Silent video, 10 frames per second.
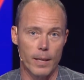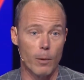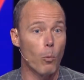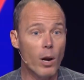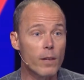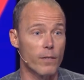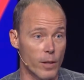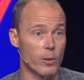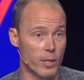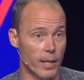and one of
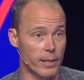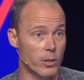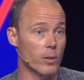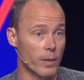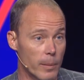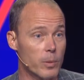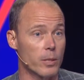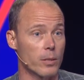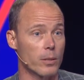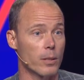those things are
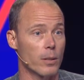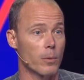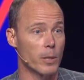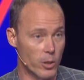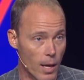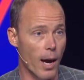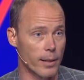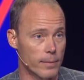lips which lie.